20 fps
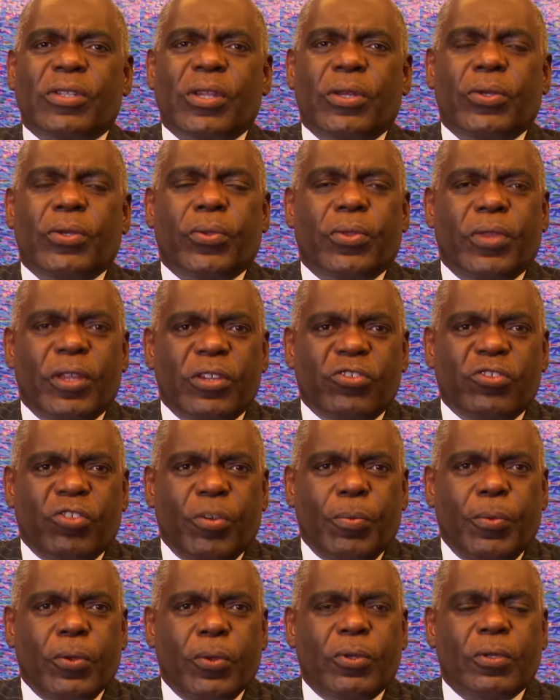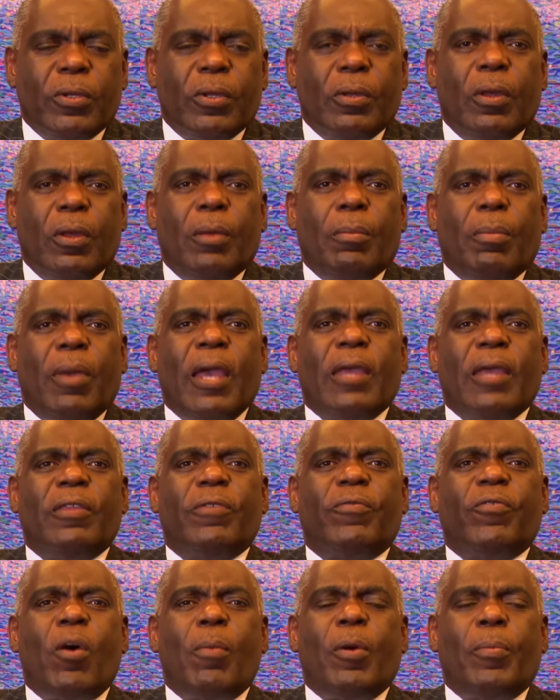to this tribute by the
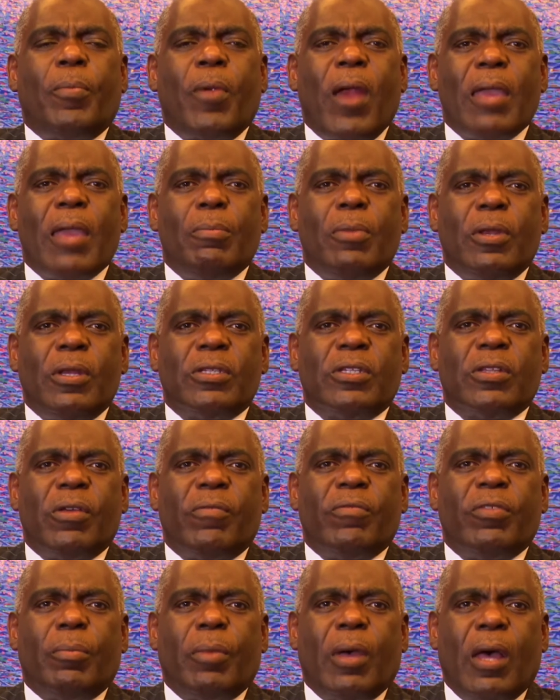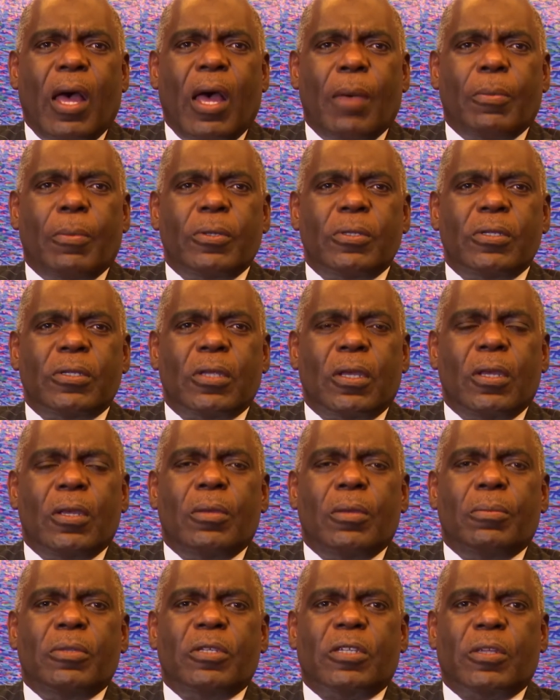former Prime Minister of the Bahamas,
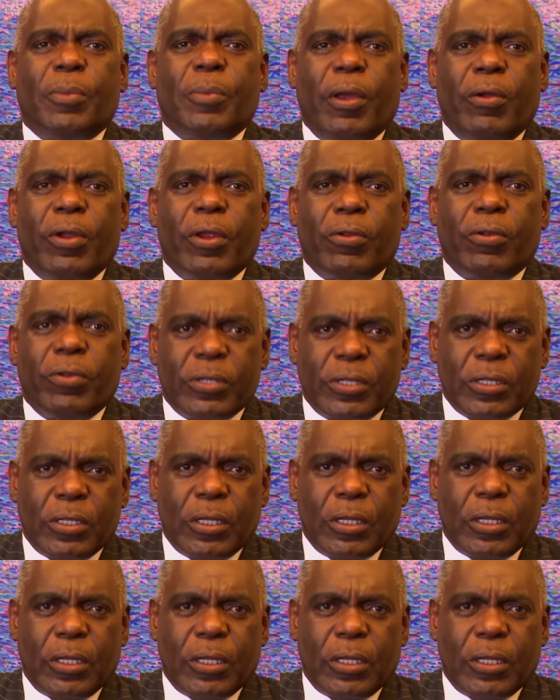Mr. Perry Christie.